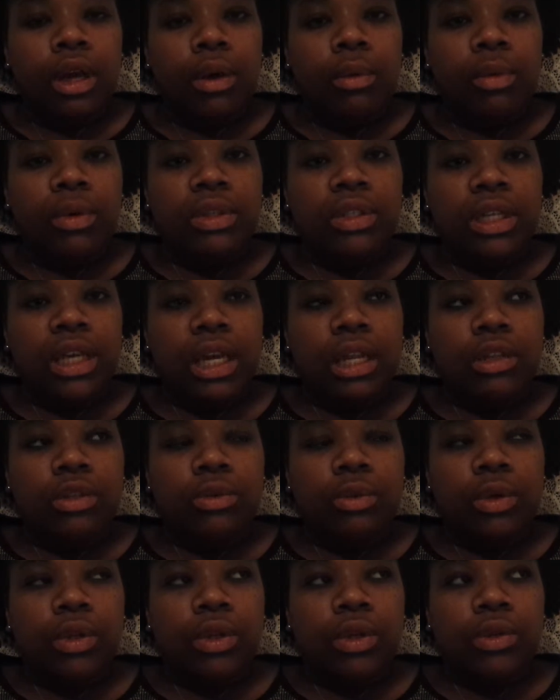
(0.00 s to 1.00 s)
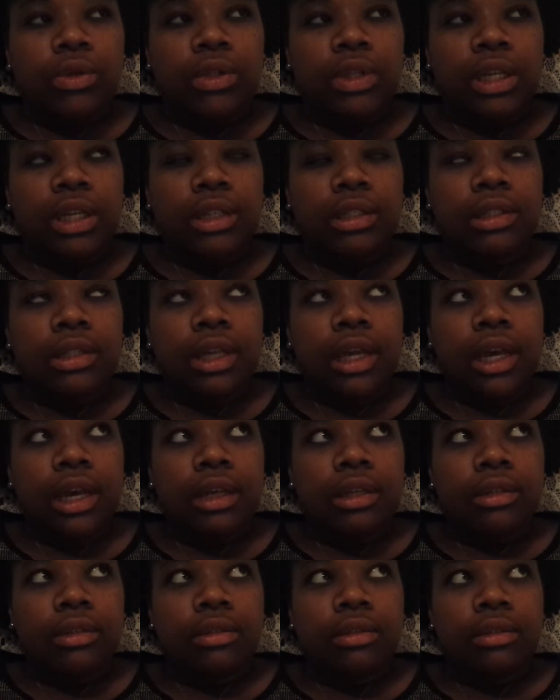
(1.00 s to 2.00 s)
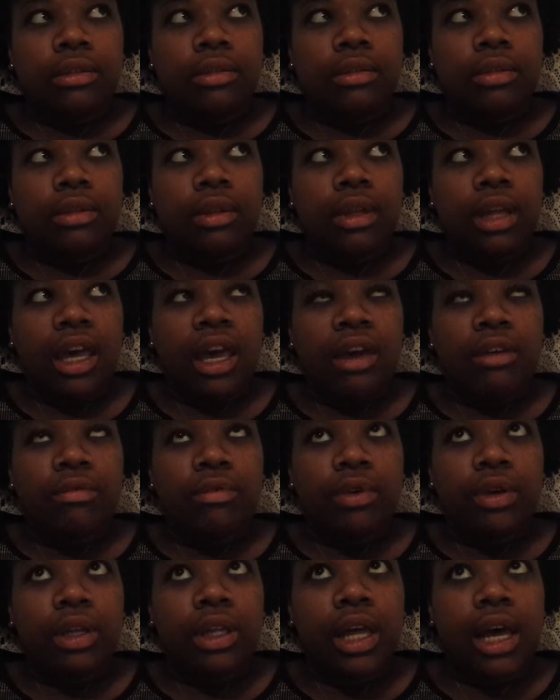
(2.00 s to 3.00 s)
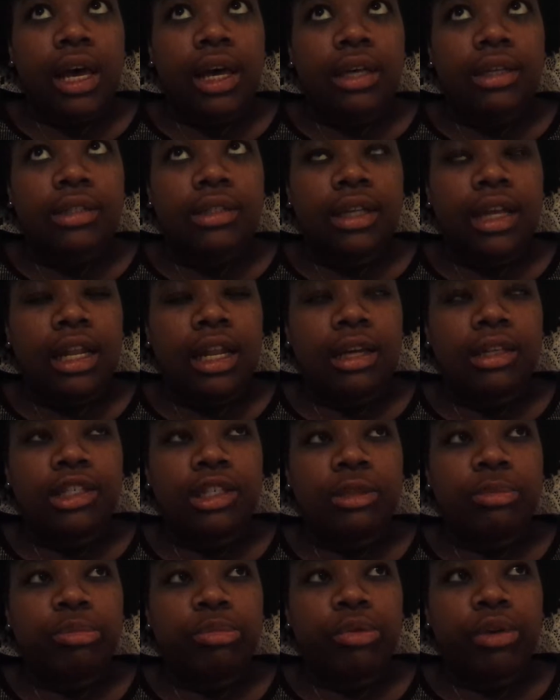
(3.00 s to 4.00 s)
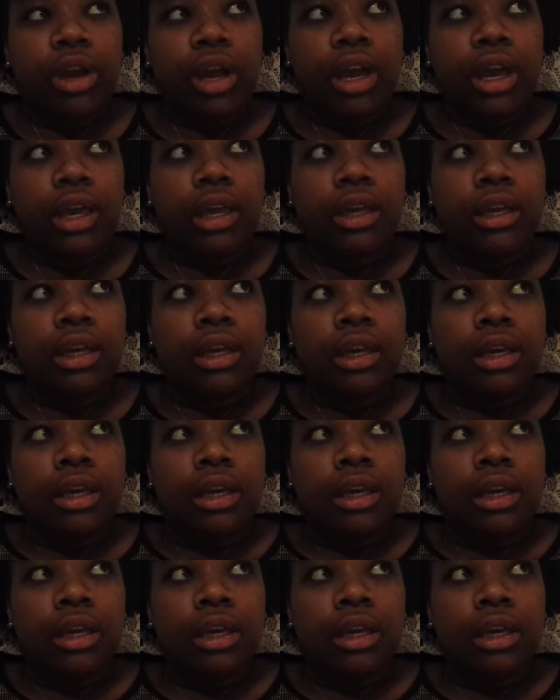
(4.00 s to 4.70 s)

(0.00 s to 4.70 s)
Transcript: And once again, it's one of those things that, like, I've realized, and I just pray